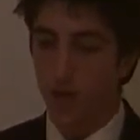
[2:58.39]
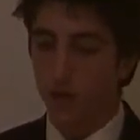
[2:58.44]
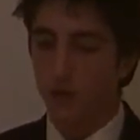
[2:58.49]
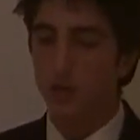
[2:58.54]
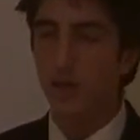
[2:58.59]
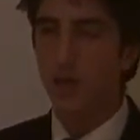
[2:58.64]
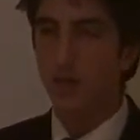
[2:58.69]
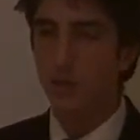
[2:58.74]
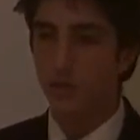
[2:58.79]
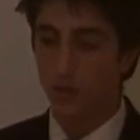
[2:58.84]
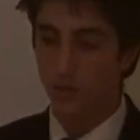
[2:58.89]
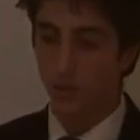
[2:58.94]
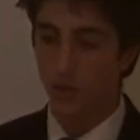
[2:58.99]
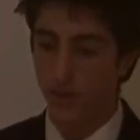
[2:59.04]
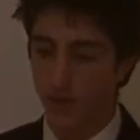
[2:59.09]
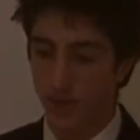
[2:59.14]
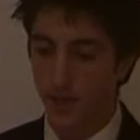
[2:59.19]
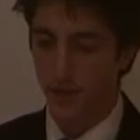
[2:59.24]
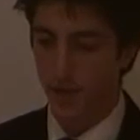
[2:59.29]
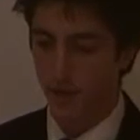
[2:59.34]
So let's look
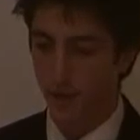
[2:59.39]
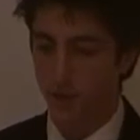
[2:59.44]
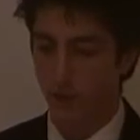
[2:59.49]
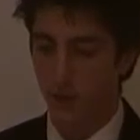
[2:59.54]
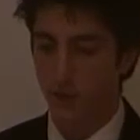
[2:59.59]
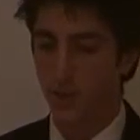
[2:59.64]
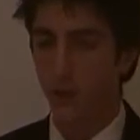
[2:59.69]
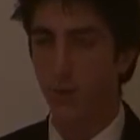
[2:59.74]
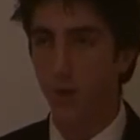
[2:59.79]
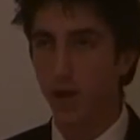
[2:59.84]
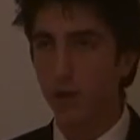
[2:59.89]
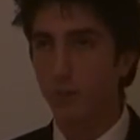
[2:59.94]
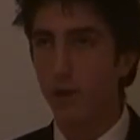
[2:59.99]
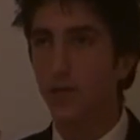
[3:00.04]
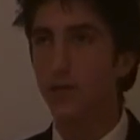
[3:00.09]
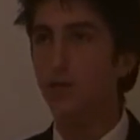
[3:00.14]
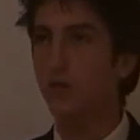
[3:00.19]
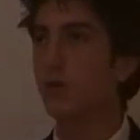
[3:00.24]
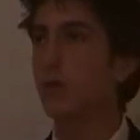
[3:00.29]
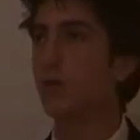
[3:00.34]
firstly at influence. And what I'm
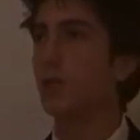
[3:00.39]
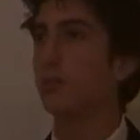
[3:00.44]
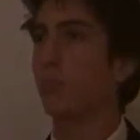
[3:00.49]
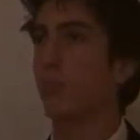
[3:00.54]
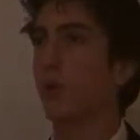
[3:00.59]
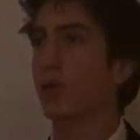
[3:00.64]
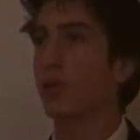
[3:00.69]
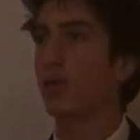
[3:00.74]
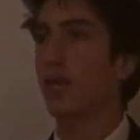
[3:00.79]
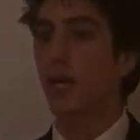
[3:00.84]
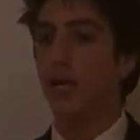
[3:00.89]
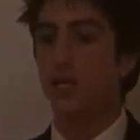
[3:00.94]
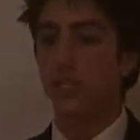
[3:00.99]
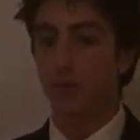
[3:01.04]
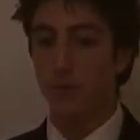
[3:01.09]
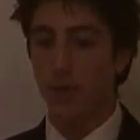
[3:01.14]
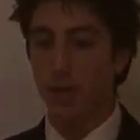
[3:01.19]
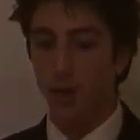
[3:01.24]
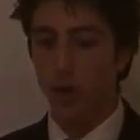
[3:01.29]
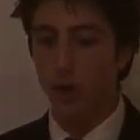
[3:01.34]
going to do in this point is
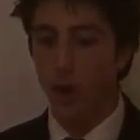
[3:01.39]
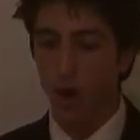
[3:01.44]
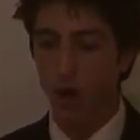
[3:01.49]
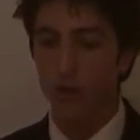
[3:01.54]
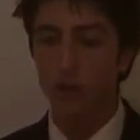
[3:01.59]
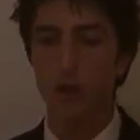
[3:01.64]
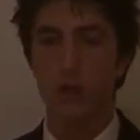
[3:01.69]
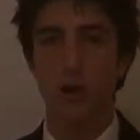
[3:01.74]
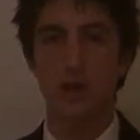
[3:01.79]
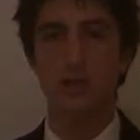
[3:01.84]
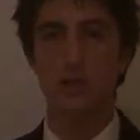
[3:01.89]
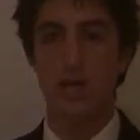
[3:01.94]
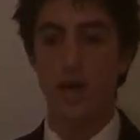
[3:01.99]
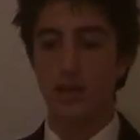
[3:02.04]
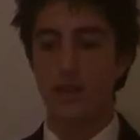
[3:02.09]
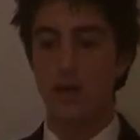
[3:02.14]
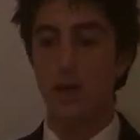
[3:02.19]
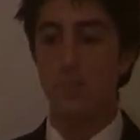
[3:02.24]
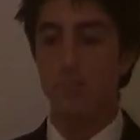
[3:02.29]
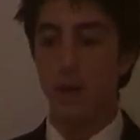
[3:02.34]
I'm going to contrast
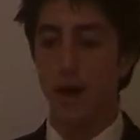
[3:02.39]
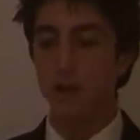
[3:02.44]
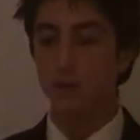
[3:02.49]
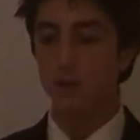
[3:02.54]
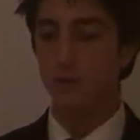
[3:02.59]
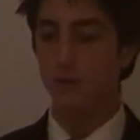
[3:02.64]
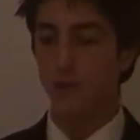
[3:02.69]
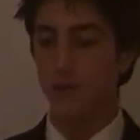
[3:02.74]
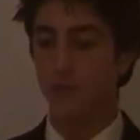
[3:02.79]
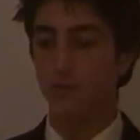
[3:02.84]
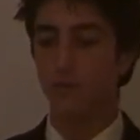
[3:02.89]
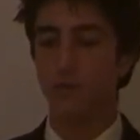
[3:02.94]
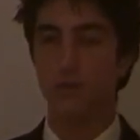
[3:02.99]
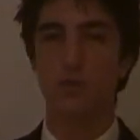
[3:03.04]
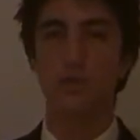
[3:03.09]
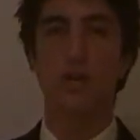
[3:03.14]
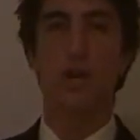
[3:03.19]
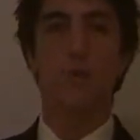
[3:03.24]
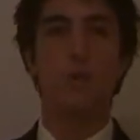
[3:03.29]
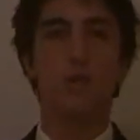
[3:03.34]
the amount of
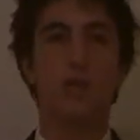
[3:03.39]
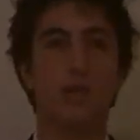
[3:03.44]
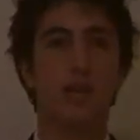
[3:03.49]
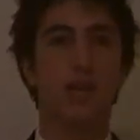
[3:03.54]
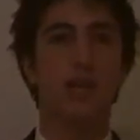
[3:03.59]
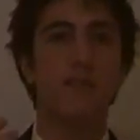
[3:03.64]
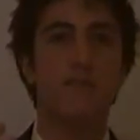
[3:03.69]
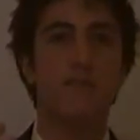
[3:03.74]
influence which the